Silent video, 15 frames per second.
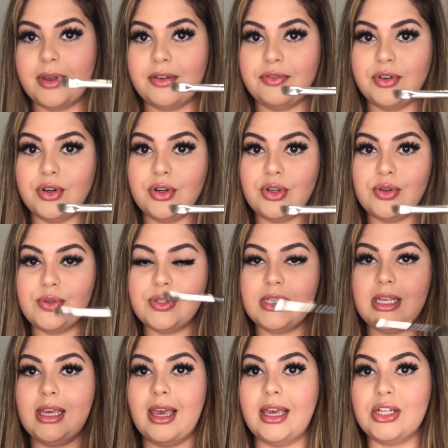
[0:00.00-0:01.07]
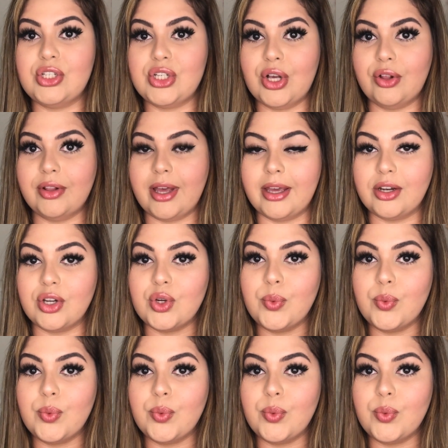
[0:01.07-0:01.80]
if you're using a gel liner,